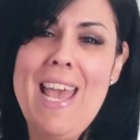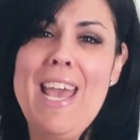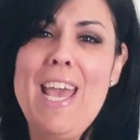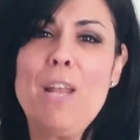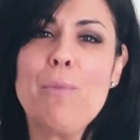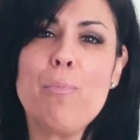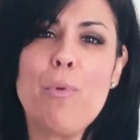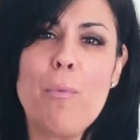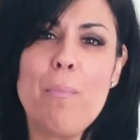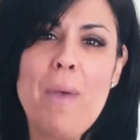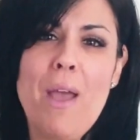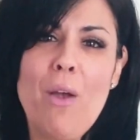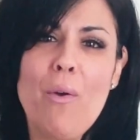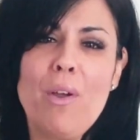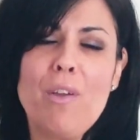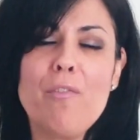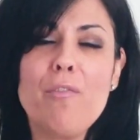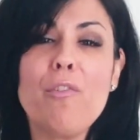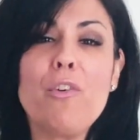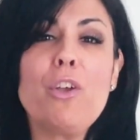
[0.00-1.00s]
in
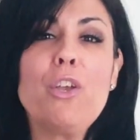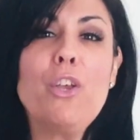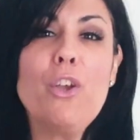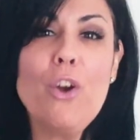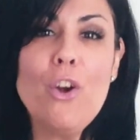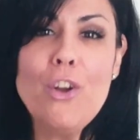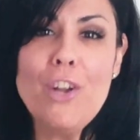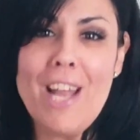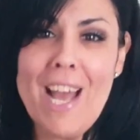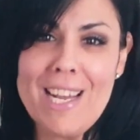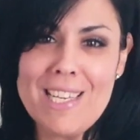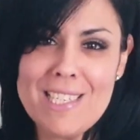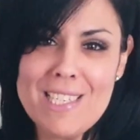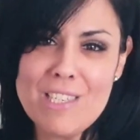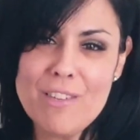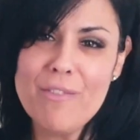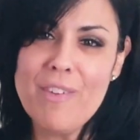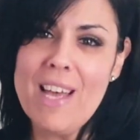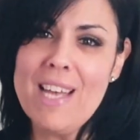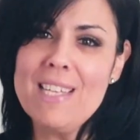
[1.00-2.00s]
preparing for your
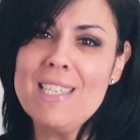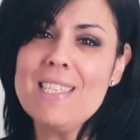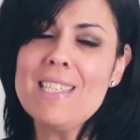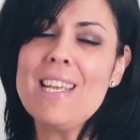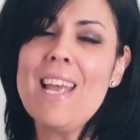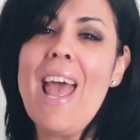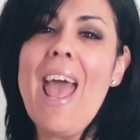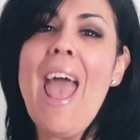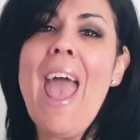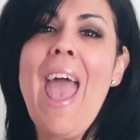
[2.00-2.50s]
next event,